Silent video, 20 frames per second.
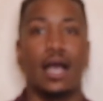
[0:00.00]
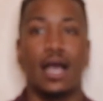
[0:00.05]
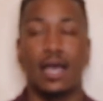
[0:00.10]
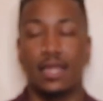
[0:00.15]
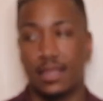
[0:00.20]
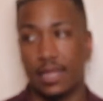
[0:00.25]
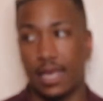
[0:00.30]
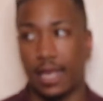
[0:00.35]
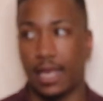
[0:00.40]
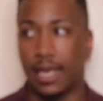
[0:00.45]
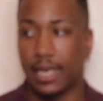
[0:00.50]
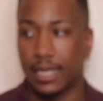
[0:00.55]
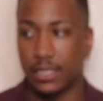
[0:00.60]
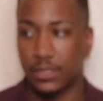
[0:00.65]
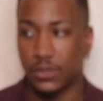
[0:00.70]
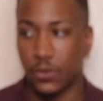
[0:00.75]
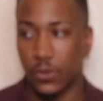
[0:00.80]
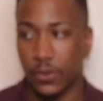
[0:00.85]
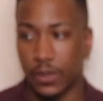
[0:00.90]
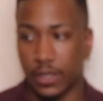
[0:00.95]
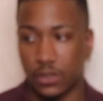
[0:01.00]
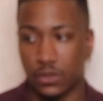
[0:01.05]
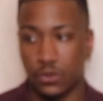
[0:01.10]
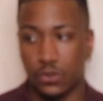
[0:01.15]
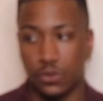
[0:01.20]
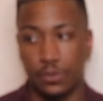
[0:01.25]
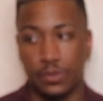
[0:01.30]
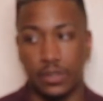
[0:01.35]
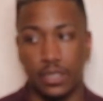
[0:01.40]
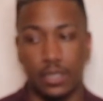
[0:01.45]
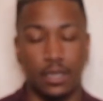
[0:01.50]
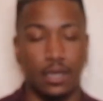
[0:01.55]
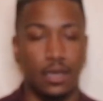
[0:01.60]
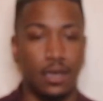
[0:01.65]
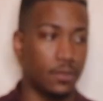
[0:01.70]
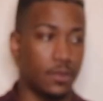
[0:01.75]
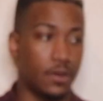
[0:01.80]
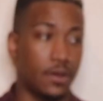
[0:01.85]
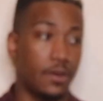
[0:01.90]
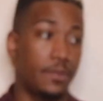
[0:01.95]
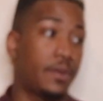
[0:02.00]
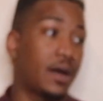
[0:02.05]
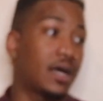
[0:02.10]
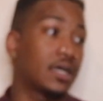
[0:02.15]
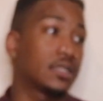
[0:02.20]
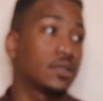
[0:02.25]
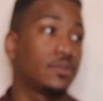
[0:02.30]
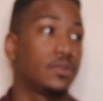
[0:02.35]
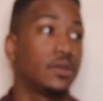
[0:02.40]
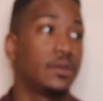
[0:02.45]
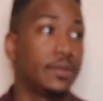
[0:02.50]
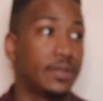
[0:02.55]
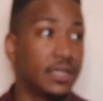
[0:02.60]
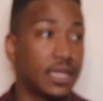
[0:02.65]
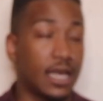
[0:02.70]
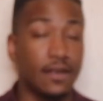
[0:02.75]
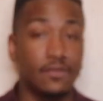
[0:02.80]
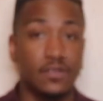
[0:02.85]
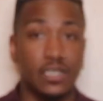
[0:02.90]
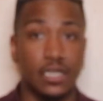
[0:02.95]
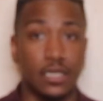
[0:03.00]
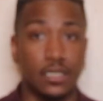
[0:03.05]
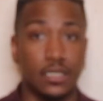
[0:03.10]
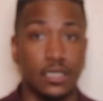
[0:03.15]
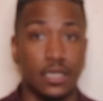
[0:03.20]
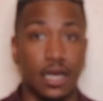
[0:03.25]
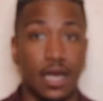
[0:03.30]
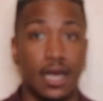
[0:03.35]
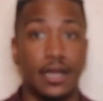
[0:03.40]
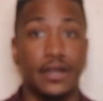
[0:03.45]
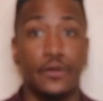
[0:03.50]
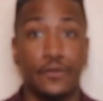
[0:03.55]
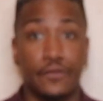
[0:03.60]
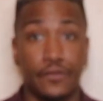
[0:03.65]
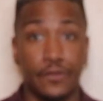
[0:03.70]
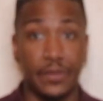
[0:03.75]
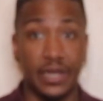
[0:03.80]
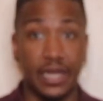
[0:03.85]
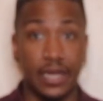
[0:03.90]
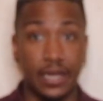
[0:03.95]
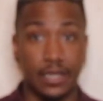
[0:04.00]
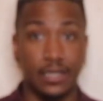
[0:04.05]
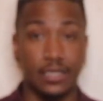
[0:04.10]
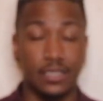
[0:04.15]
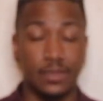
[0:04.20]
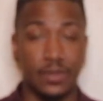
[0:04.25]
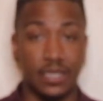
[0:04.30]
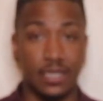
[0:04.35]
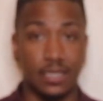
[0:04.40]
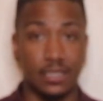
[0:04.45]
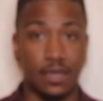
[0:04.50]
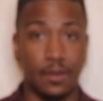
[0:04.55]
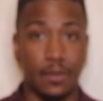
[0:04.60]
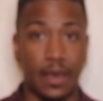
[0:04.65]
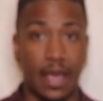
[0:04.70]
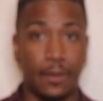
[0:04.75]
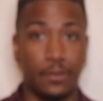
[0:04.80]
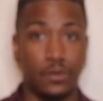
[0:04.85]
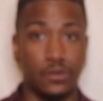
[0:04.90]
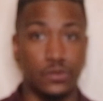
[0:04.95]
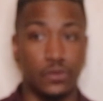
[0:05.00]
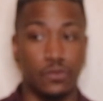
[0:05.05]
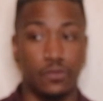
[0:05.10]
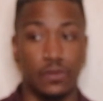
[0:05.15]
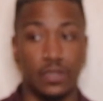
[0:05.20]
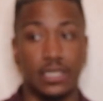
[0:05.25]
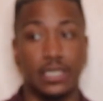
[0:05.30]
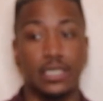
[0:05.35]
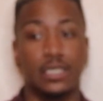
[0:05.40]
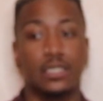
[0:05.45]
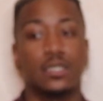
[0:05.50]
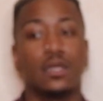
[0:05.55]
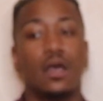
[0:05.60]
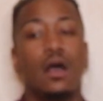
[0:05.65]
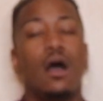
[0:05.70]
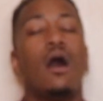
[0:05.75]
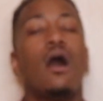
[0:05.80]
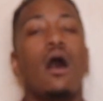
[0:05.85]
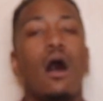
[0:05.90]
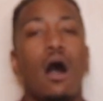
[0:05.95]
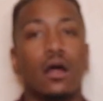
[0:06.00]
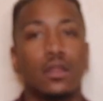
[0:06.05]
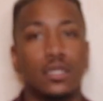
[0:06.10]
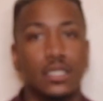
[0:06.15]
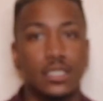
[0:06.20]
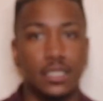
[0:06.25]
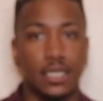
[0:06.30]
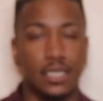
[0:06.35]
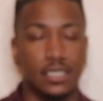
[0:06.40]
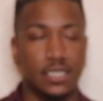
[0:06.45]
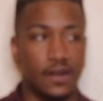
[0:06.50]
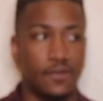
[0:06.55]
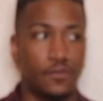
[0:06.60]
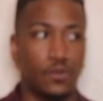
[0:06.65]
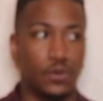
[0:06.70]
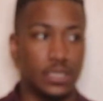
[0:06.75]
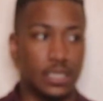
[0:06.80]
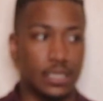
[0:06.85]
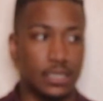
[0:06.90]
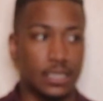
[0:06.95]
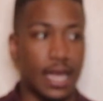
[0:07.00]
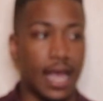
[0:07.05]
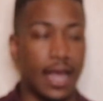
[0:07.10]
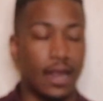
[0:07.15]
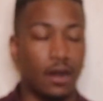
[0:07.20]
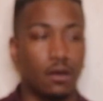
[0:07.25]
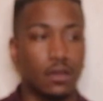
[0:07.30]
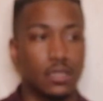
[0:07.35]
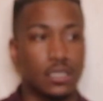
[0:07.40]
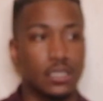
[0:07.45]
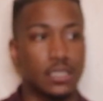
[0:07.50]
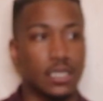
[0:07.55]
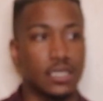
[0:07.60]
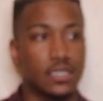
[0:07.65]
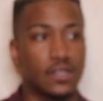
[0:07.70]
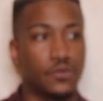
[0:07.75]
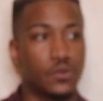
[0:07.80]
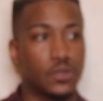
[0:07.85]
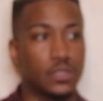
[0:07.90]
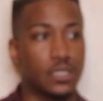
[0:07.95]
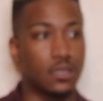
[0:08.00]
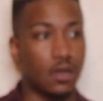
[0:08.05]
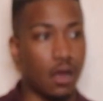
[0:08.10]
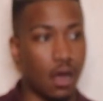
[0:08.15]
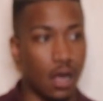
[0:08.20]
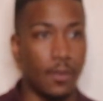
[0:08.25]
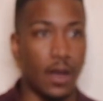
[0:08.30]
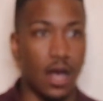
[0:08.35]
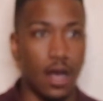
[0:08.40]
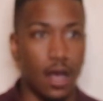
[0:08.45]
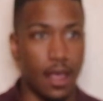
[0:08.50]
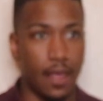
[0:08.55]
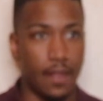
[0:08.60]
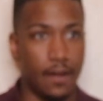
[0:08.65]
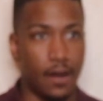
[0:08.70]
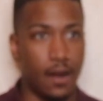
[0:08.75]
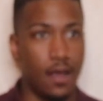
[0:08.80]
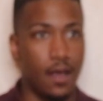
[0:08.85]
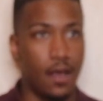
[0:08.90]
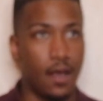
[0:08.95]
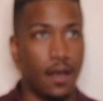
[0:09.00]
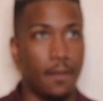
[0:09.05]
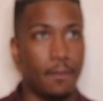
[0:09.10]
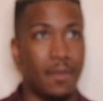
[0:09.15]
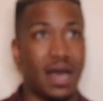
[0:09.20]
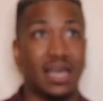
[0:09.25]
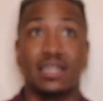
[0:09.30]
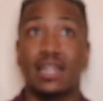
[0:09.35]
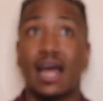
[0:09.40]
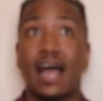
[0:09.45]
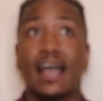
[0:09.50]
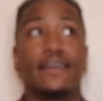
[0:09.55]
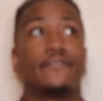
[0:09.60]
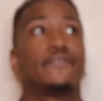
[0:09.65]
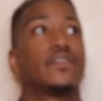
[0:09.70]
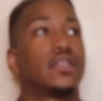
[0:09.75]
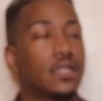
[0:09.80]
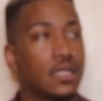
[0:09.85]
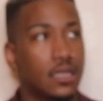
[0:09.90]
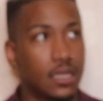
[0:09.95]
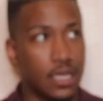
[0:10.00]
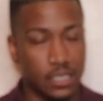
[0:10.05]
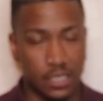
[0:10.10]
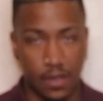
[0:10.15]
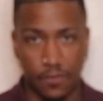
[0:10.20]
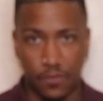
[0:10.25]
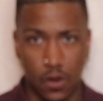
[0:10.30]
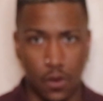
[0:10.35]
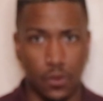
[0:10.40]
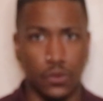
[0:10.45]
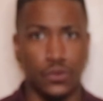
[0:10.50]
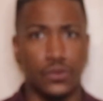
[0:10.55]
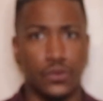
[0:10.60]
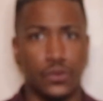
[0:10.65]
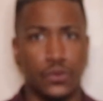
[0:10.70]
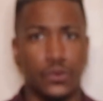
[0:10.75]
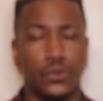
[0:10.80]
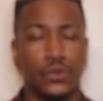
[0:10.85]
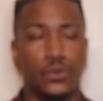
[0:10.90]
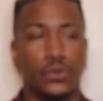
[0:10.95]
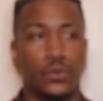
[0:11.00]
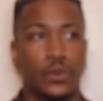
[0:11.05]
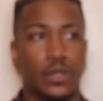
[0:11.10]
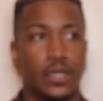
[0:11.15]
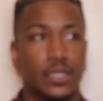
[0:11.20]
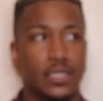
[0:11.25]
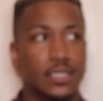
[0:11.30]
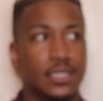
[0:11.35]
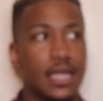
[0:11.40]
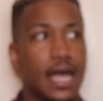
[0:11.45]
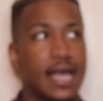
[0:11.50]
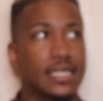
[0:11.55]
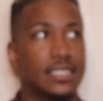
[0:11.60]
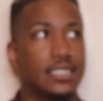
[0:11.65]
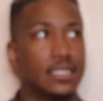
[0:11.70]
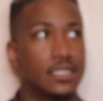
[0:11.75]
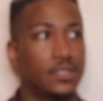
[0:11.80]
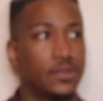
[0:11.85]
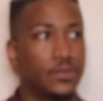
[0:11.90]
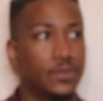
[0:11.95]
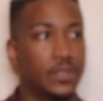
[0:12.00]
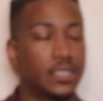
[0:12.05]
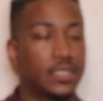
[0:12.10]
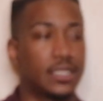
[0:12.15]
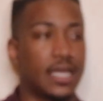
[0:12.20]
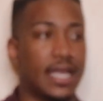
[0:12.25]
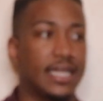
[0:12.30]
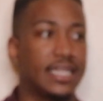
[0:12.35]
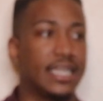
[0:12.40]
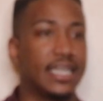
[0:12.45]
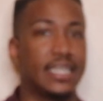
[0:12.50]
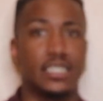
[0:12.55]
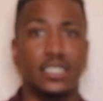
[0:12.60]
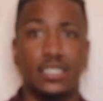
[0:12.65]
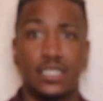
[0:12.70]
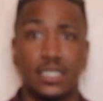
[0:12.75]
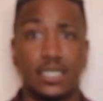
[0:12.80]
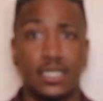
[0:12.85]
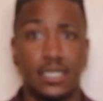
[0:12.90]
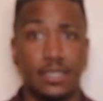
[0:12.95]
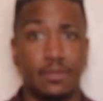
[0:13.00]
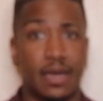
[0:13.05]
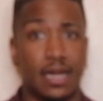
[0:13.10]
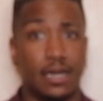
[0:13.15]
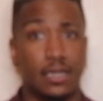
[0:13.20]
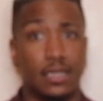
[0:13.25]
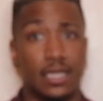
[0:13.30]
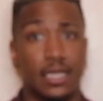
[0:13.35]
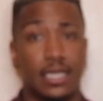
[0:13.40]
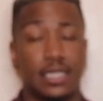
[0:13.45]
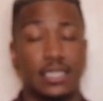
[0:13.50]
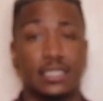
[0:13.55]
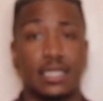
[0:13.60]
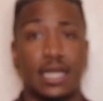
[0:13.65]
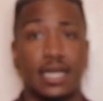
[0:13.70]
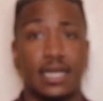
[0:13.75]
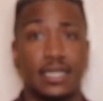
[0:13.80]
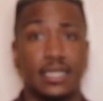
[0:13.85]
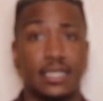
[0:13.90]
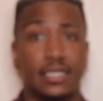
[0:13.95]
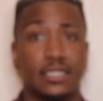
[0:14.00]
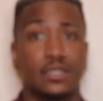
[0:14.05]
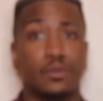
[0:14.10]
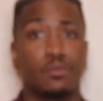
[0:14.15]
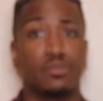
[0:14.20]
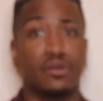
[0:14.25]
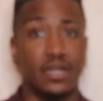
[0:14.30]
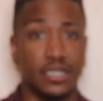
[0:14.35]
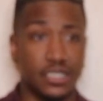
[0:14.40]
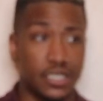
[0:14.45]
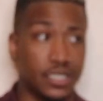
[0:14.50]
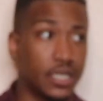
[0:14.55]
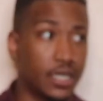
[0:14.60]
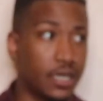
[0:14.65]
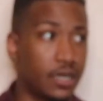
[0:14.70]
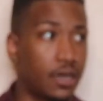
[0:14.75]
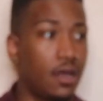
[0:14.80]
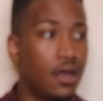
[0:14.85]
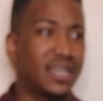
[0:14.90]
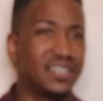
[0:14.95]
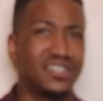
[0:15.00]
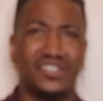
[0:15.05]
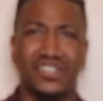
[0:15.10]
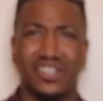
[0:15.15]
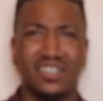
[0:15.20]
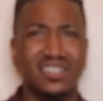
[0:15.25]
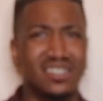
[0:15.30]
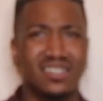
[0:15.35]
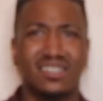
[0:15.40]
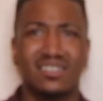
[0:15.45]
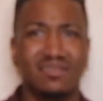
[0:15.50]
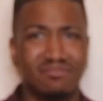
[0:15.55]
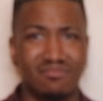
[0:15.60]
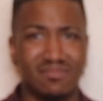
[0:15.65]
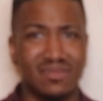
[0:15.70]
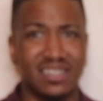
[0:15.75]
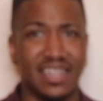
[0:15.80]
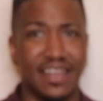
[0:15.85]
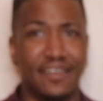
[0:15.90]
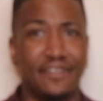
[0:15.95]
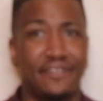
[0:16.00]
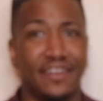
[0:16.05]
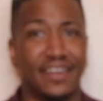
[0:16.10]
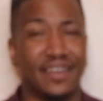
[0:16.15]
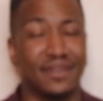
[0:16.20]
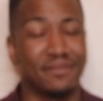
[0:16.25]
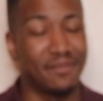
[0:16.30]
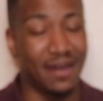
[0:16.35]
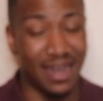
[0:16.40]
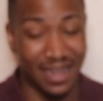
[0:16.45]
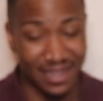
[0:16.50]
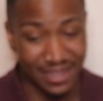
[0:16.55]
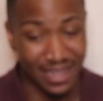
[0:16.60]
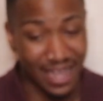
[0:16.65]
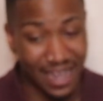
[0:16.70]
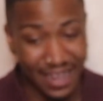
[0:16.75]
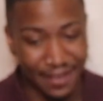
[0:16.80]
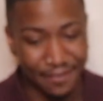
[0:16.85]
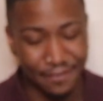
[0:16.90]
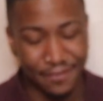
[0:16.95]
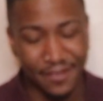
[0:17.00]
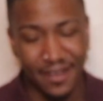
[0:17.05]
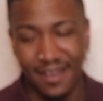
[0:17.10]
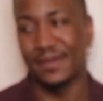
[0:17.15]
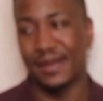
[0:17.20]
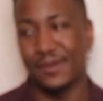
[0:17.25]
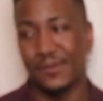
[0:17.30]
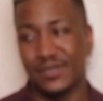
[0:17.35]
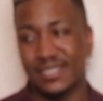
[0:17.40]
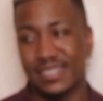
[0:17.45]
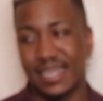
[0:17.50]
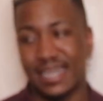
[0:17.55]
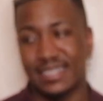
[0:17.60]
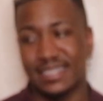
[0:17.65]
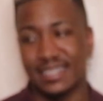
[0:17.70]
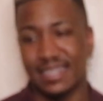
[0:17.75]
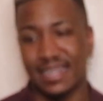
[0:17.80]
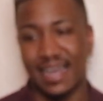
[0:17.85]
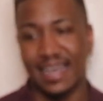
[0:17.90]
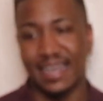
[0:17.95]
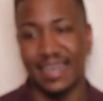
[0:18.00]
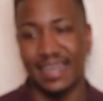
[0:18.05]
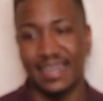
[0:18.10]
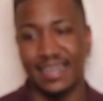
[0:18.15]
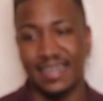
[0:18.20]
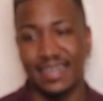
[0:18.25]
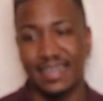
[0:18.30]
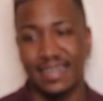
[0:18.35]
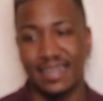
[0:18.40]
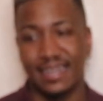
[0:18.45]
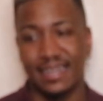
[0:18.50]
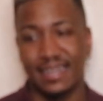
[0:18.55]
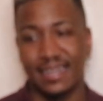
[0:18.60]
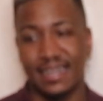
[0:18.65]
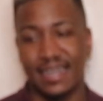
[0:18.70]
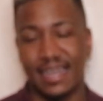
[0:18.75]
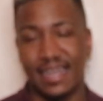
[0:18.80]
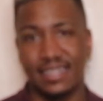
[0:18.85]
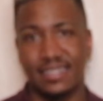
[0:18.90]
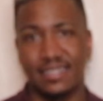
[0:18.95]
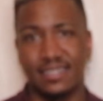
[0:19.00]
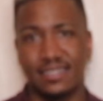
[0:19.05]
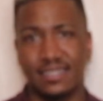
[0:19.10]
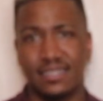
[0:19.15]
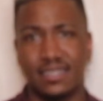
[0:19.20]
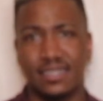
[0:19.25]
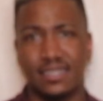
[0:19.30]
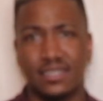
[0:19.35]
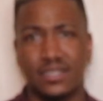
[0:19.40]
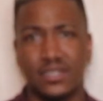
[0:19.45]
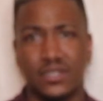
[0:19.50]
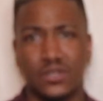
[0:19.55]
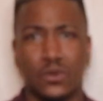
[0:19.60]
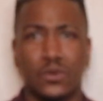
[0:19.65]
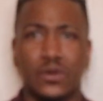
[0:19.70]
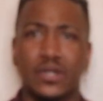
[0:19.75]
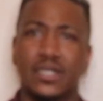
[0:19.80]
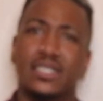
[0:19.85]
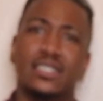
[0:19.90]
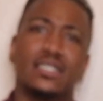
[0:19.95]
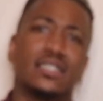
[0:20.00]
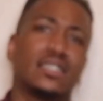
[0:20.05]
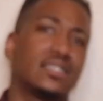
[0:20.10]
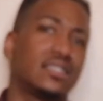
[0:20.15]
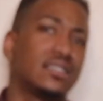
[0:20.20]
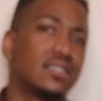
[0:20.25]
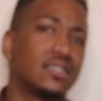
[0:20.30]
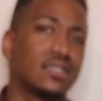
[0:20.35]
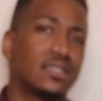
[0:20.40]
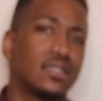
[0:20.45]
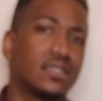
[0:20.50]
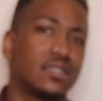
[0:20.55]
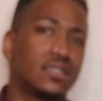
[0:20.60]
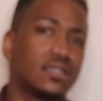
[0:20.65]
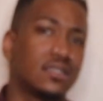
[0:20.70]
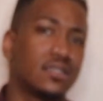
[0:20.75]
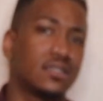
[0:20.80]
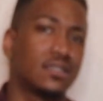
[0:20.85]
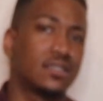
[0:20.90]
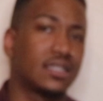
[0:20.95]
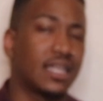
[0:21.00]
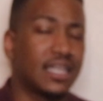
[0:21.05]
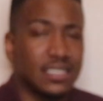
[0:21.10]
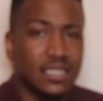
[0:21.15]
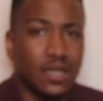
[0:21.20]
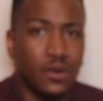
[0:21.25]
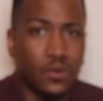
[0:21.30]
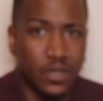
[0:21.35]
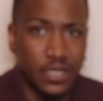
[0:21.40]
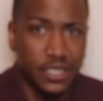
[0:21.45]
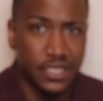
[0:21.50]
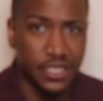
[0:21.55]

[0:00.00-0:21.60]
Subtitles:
I think it's going to be, could possibly be life-changing. I know for me it is because I'm able to release all these things that I've wanted to say and all these things I've wanted to talk about and my life and the things I've gone through, what it's like dealing with ADHD, battling anxiety and depression, and just living my life and what that's like, and the stories and the things I wanna